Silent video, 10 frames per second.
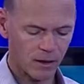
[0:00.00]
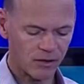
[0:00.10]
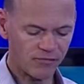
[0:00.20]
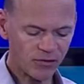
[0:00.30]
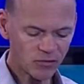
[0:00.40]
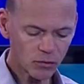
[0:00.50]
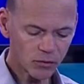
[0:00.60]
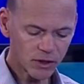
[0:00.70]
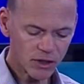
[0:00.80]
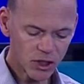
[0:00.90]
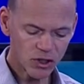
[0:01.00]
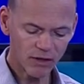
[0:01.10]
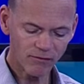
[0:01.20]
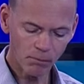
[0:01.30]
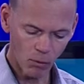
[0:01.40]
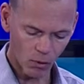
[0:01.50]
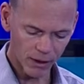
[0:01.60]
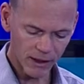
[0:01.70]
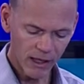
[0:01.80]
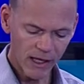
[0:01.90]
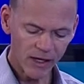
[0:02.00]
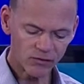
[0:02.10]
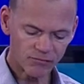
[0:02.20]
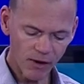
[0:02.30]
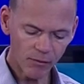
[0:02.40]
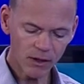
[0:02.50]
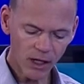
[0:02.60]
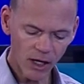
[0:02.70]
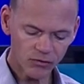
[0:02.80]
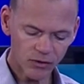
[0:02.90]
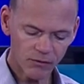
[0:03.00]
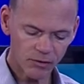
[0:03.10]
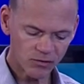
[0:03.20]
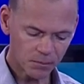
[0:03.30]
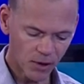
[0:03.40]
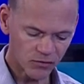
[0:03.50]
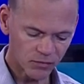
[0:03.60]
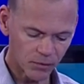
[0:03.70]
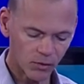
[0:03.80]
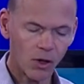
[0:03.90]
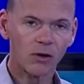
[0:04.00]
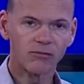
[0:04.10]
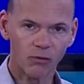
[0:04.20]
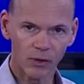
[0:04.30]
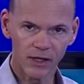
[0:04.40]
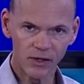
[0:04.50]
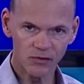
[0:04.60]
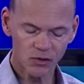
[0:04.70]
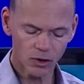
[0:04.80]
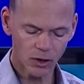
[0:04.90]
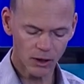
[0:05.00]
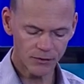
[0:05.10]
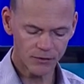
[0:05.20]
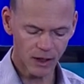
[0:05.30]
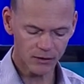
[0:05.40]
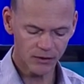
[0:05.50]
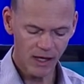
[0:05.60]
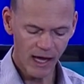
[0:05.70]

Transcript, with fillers: The physical condition of a boy is very largely responsible for his conduct